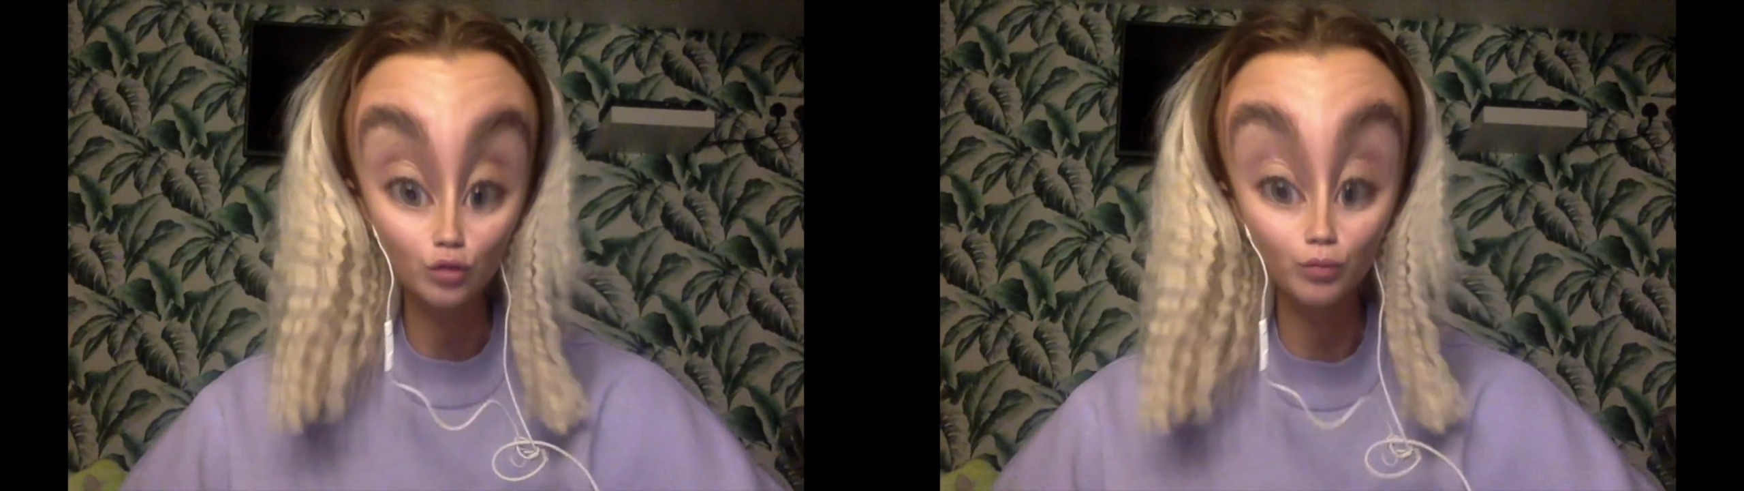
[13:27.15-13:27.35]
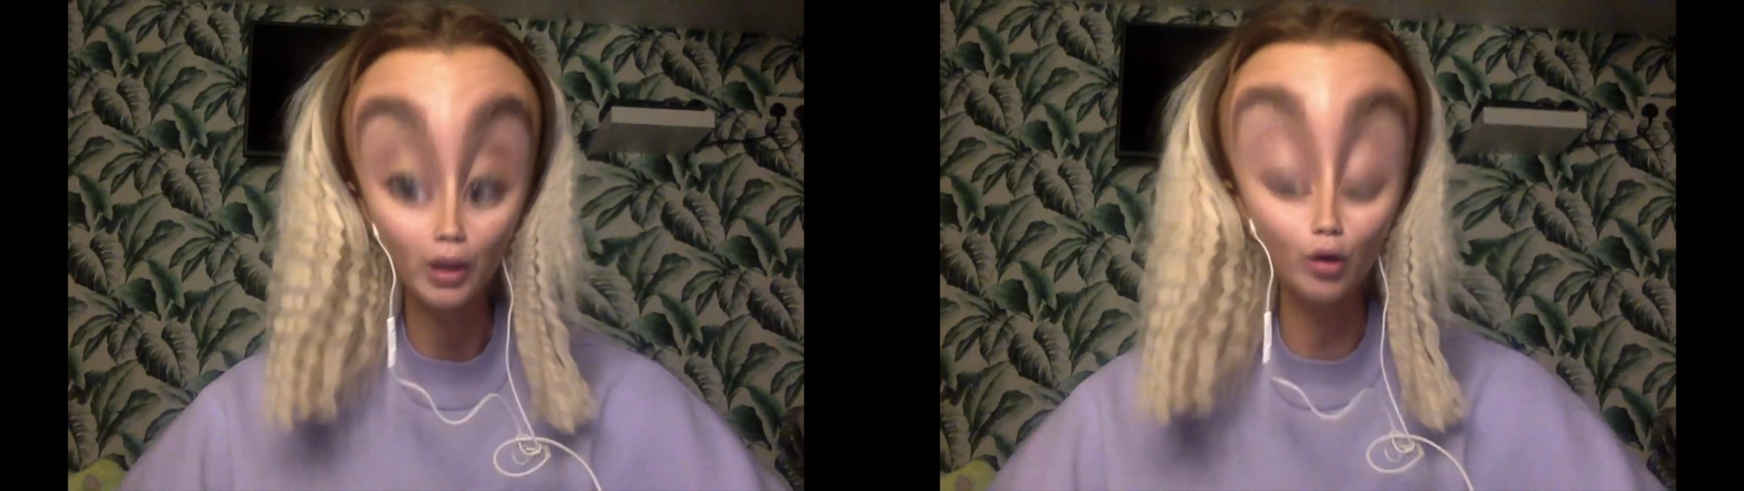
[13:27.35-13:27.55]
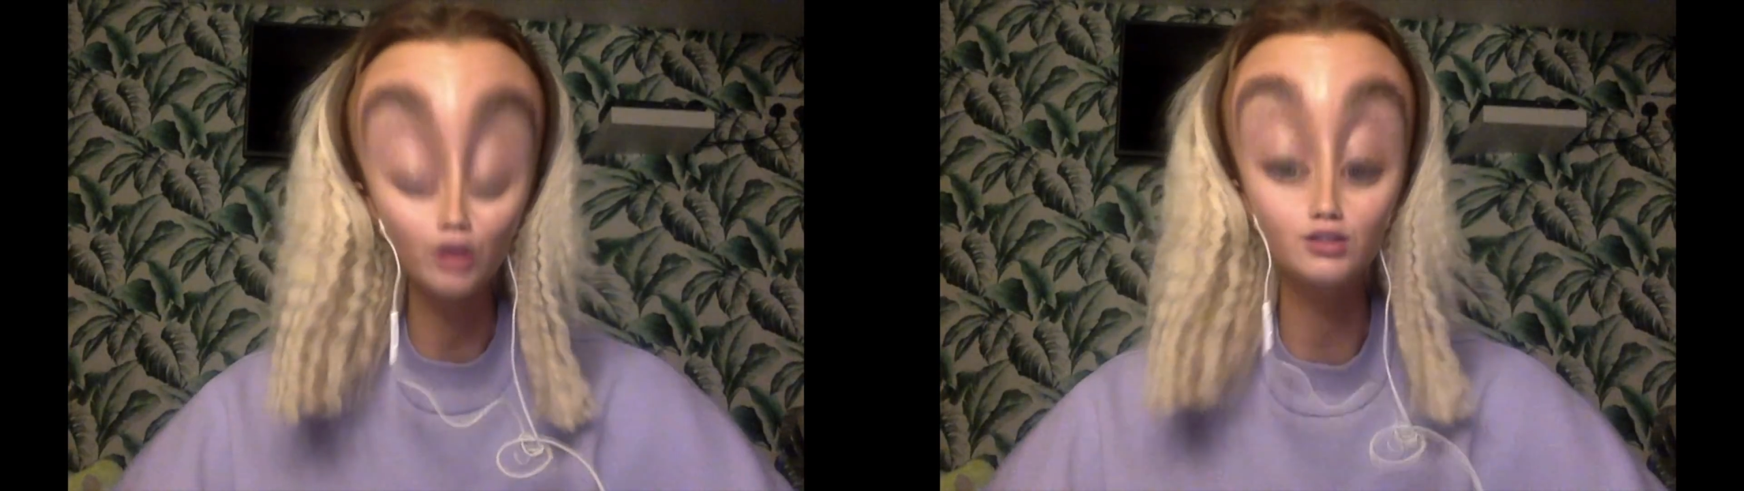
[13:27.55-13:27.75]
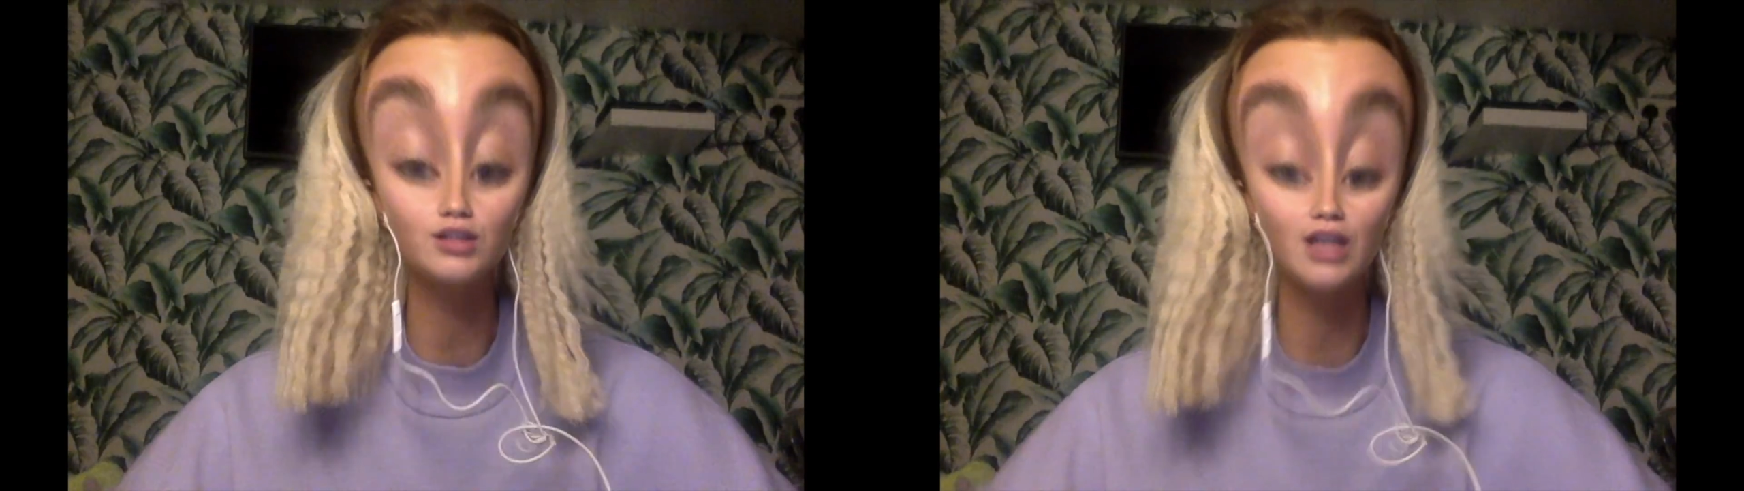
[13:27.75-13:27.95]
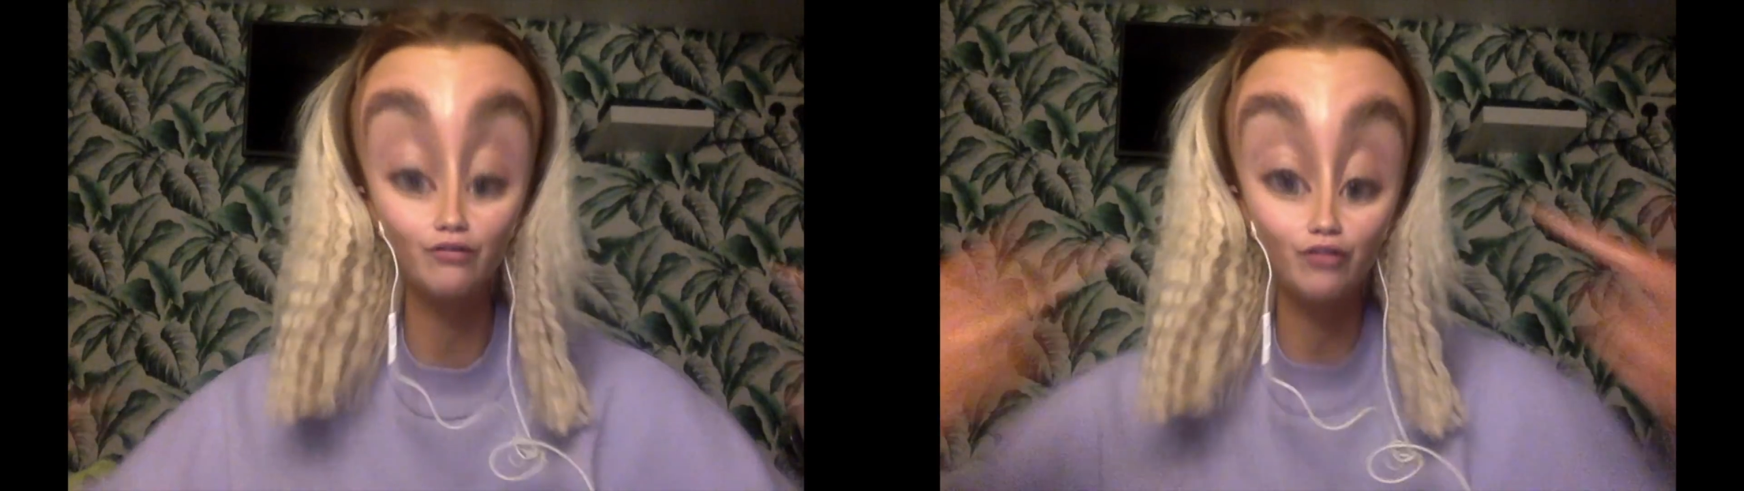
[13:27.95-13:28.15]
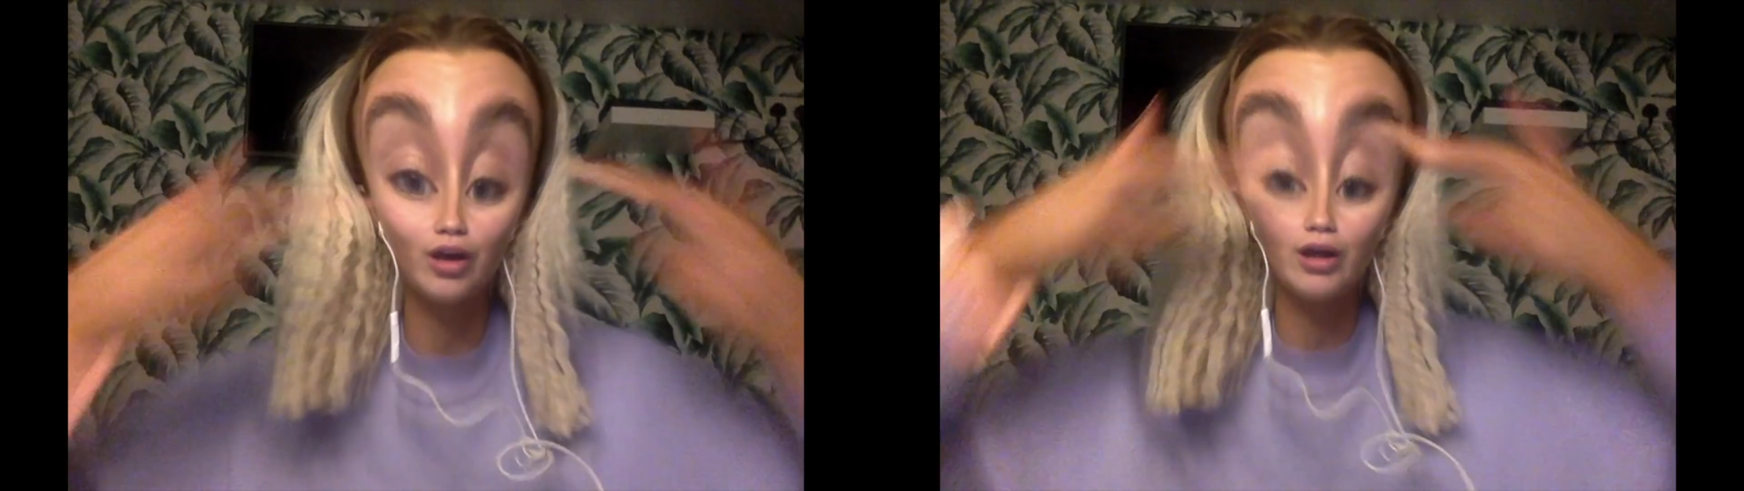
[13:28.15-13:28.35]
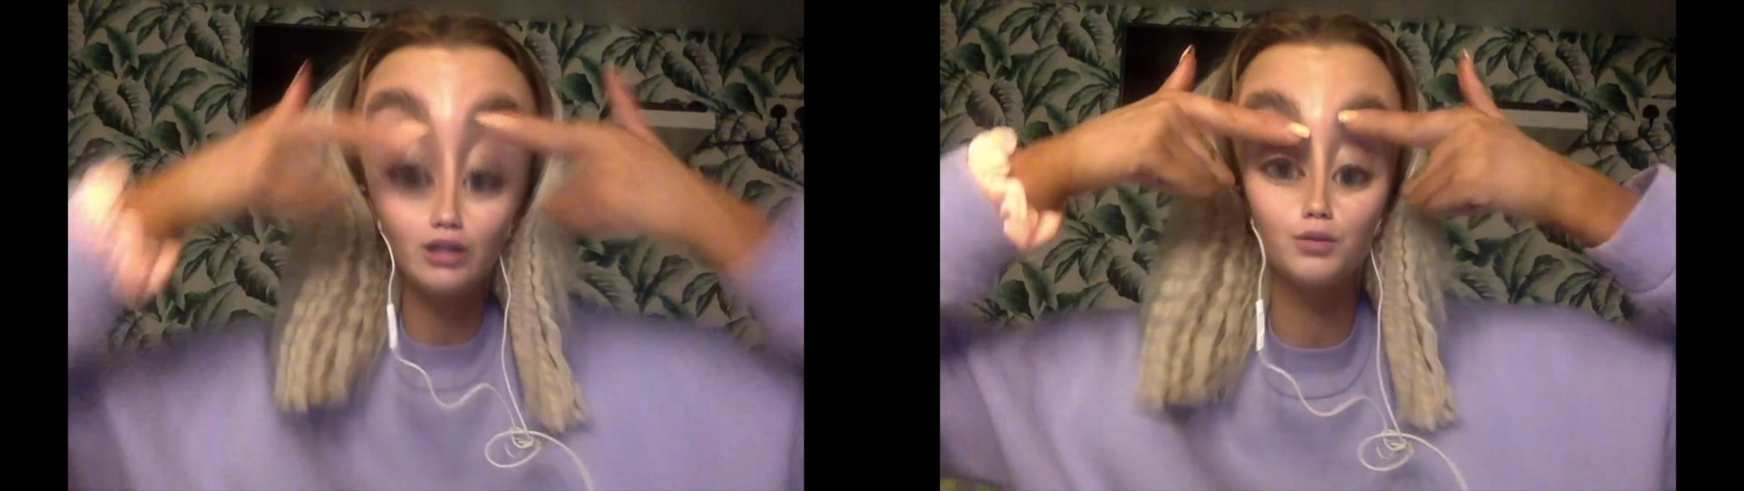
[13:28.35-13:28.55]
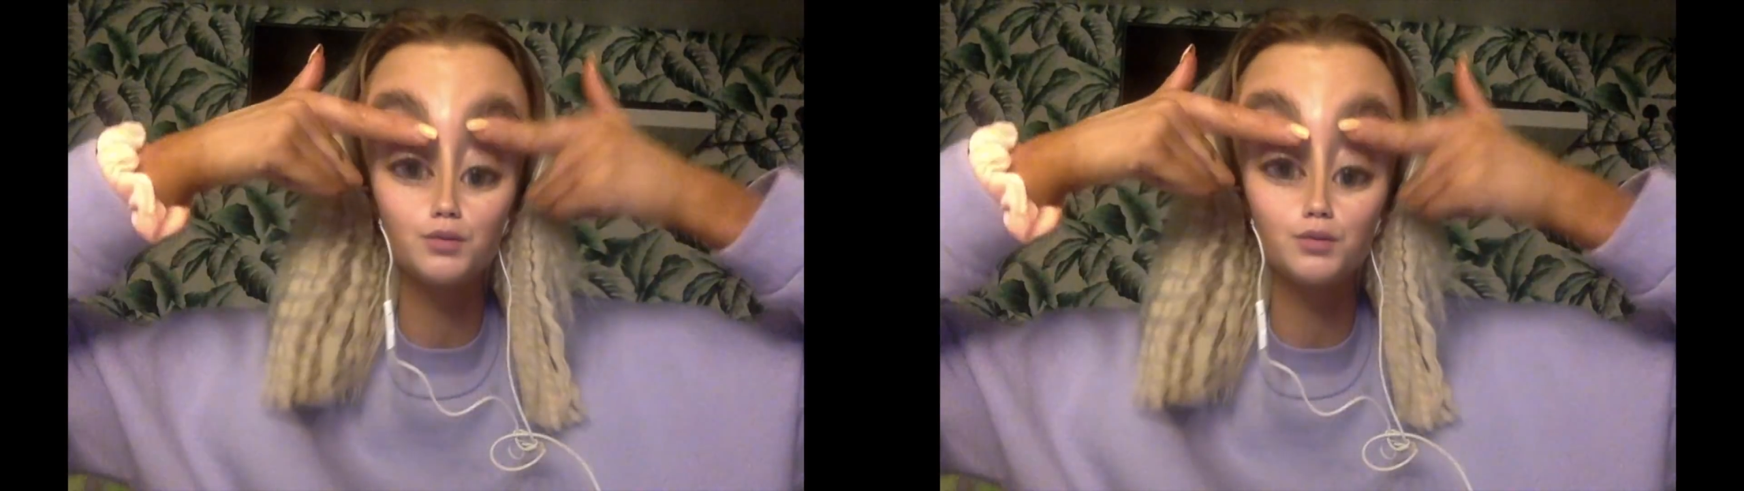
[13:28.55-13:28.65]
Like, honestly, it felt like there was